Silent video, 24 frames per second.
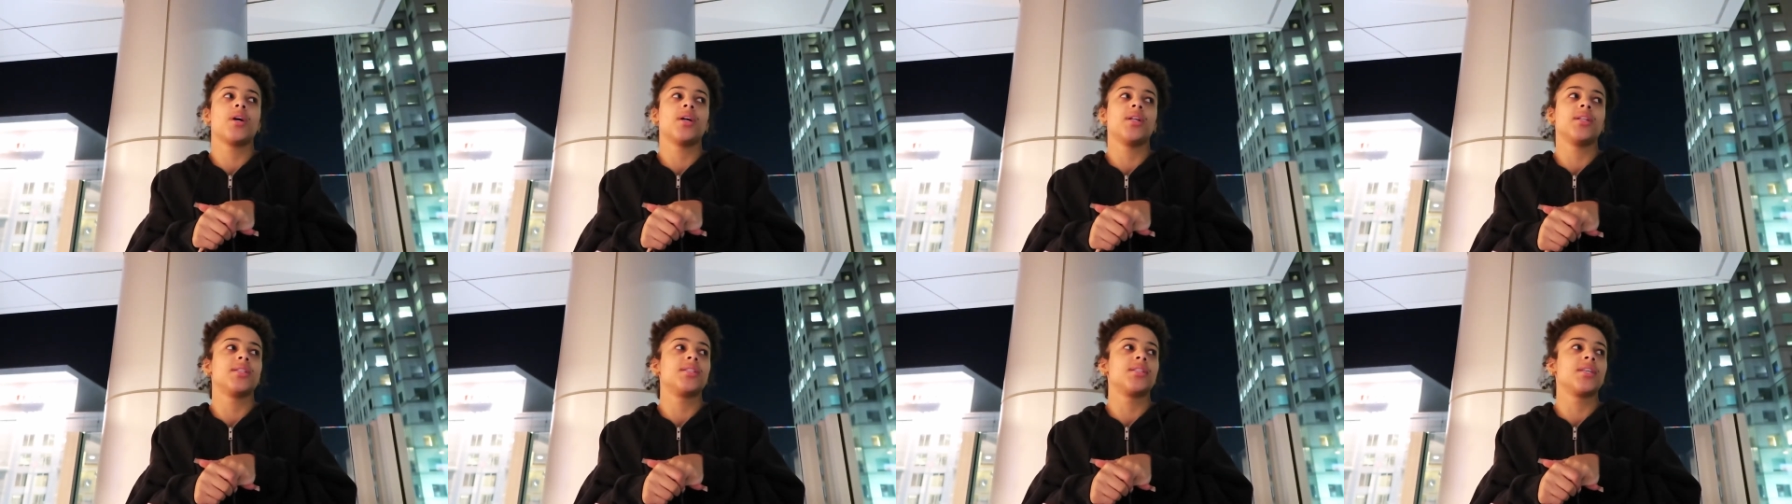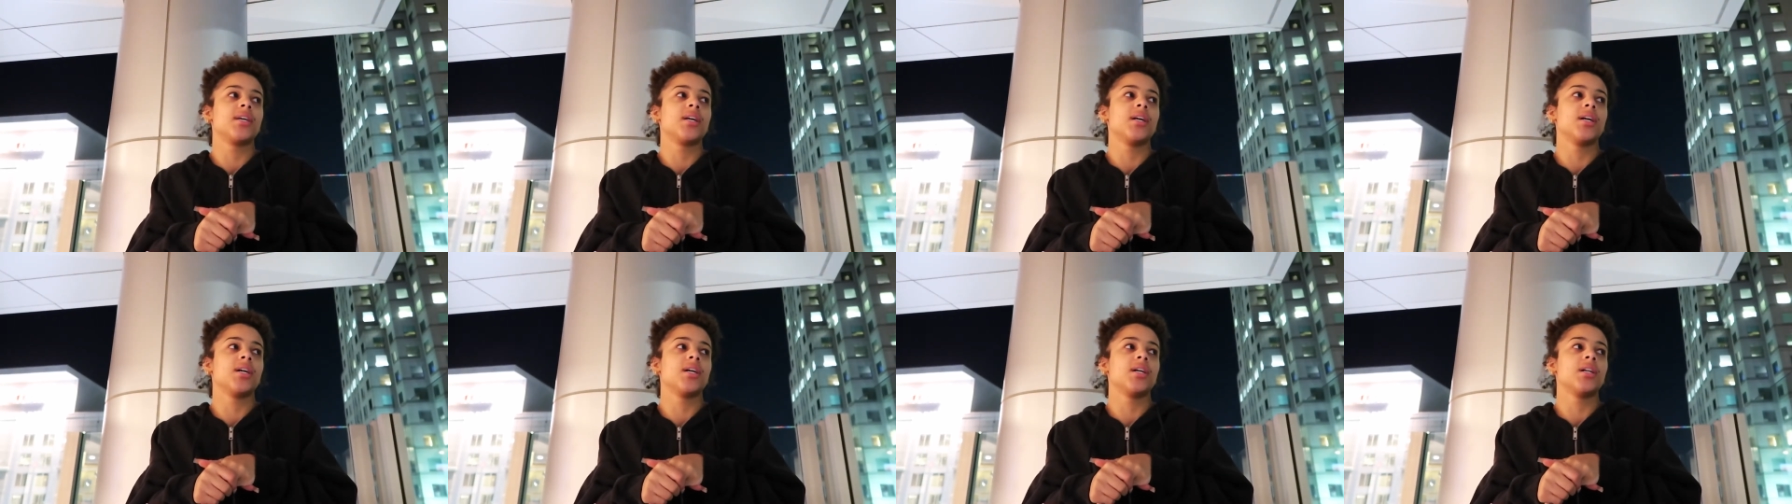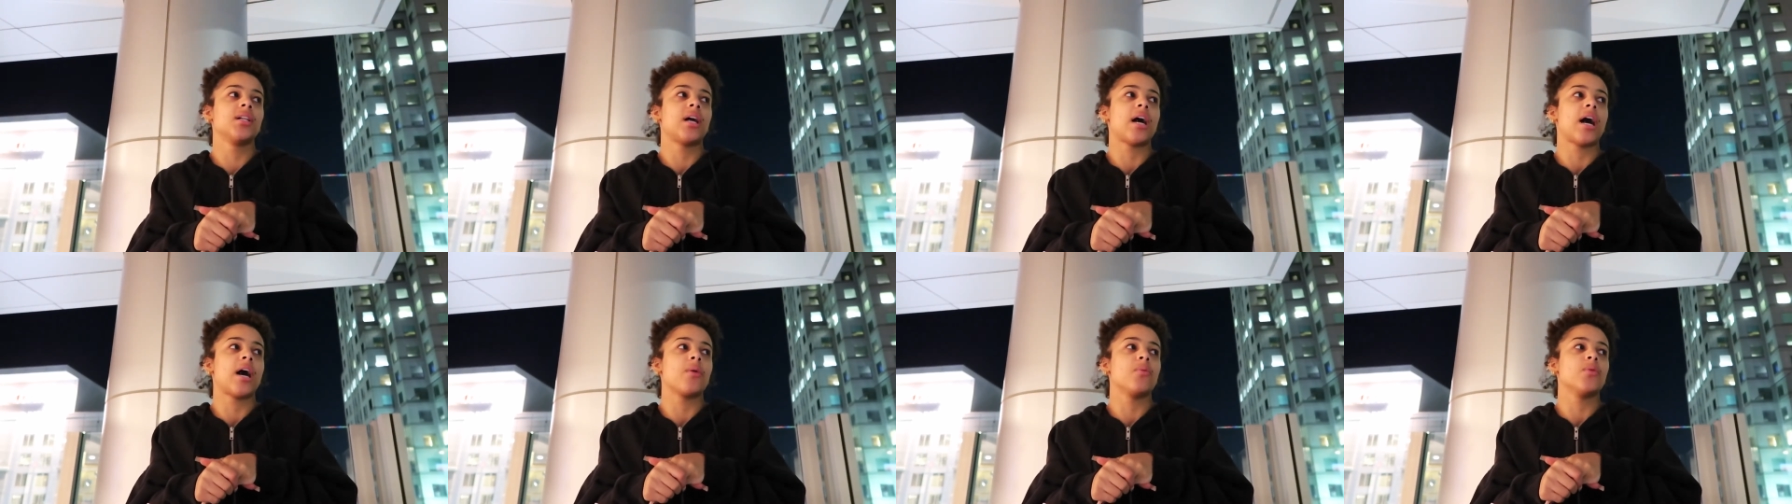
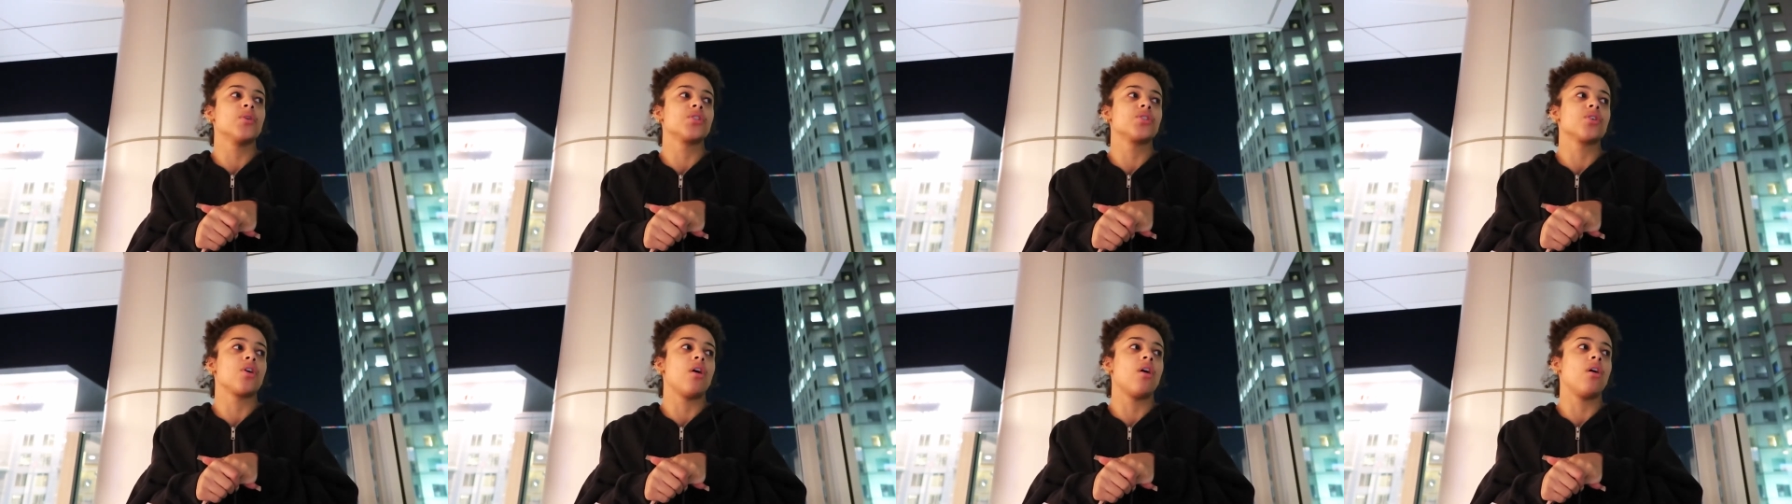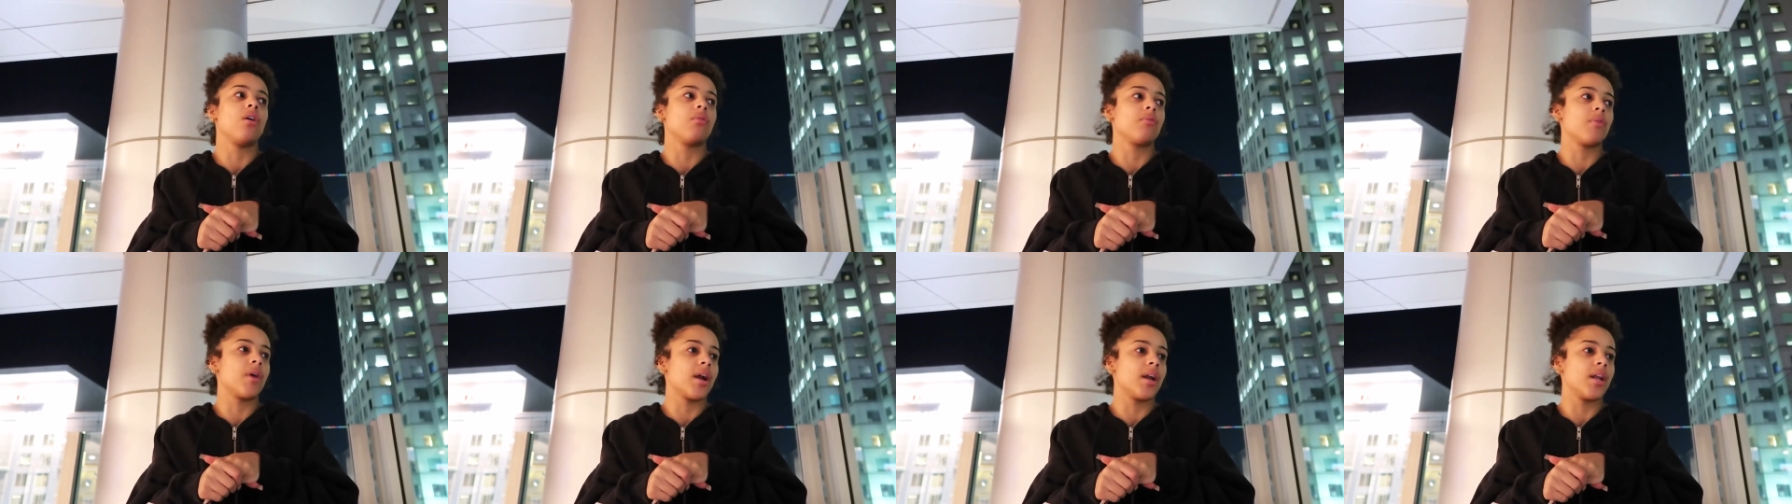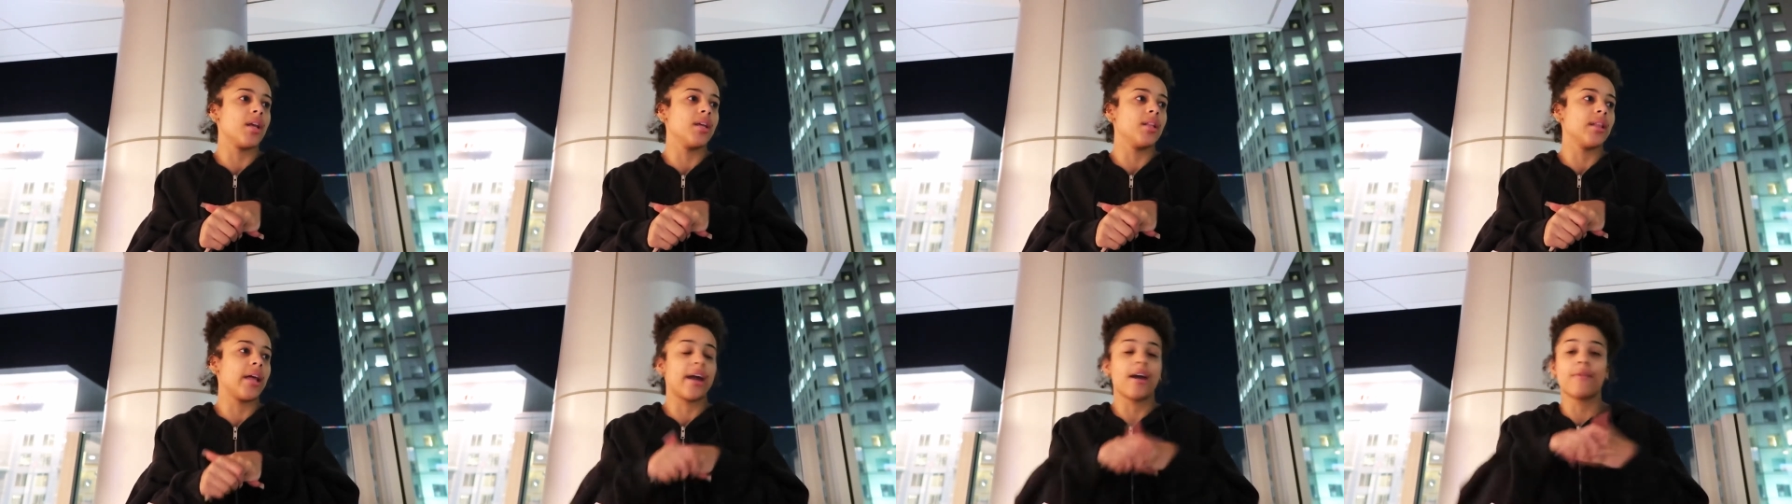until I was
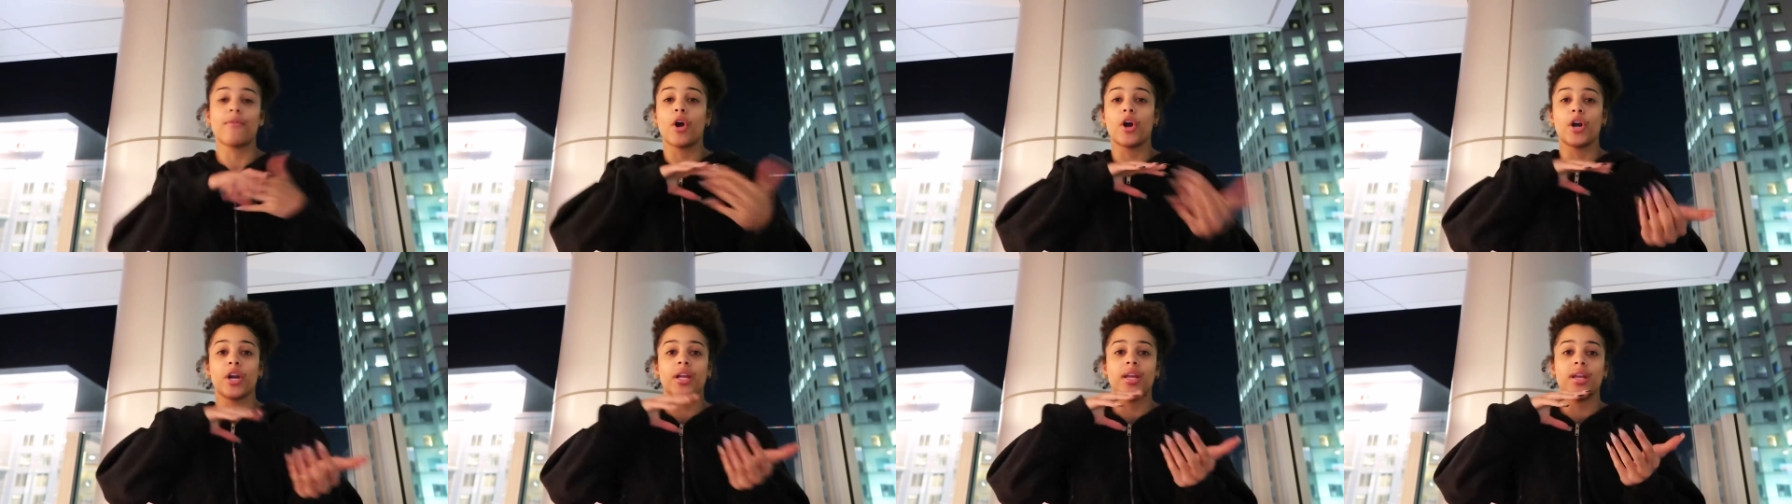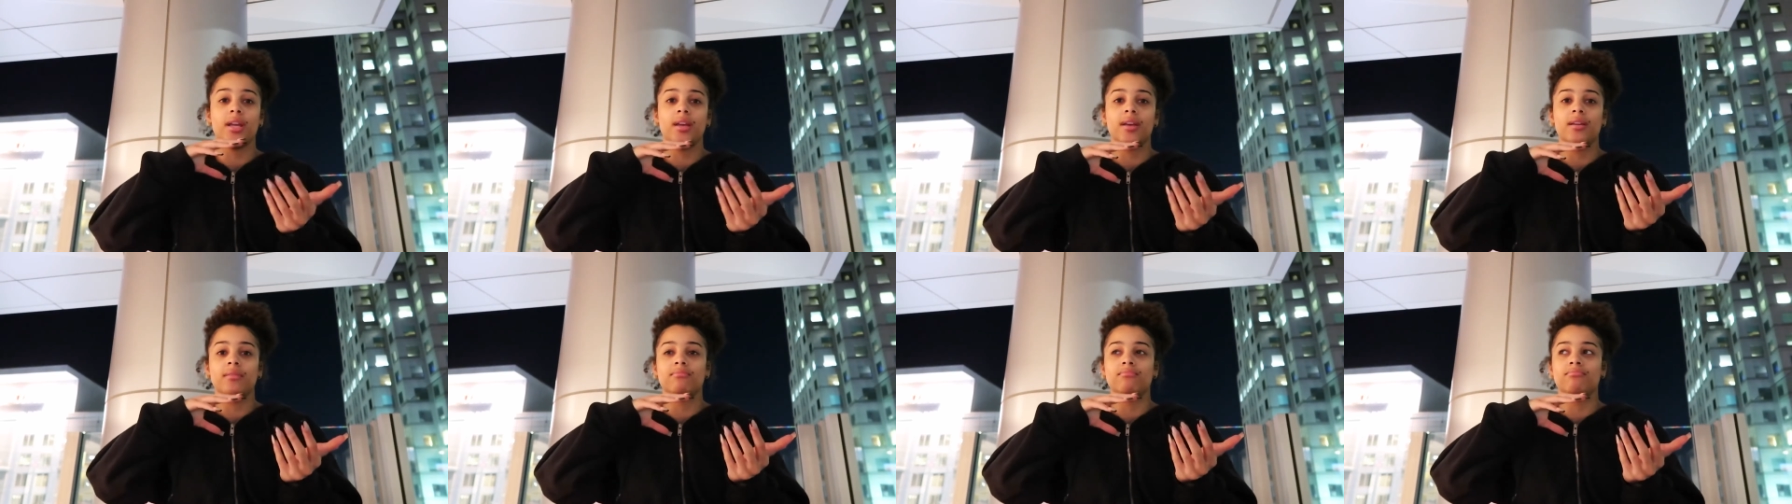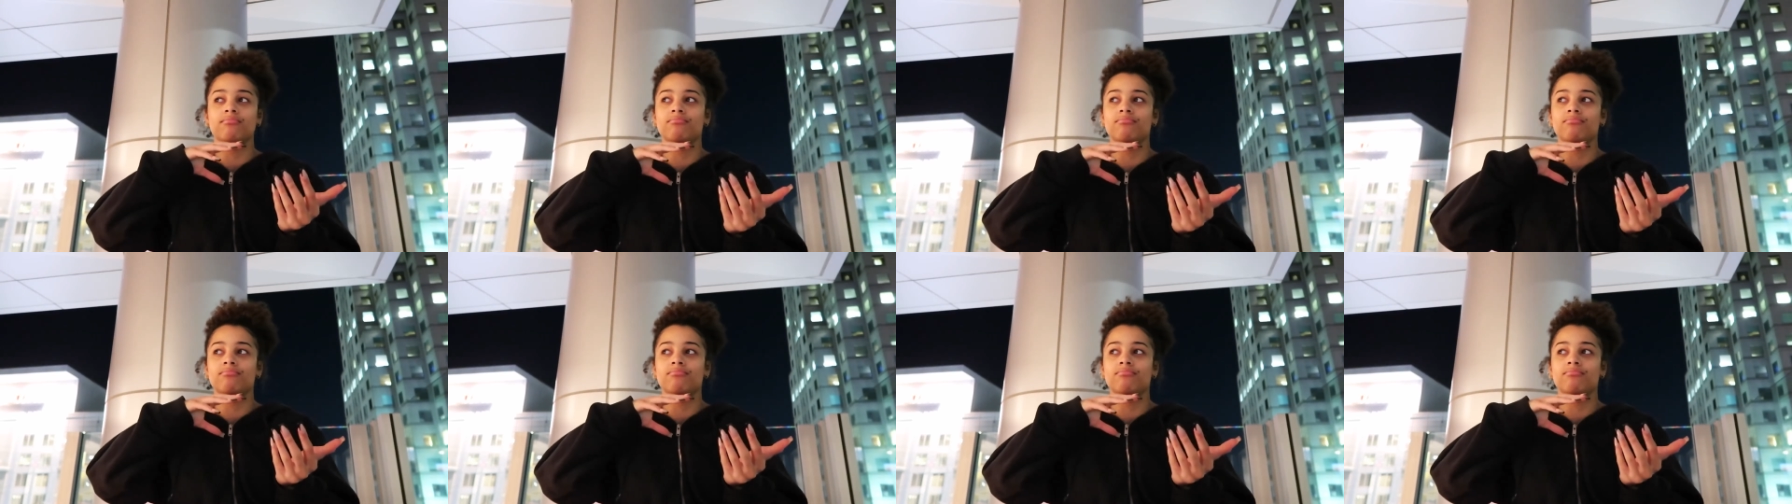already, like, I've already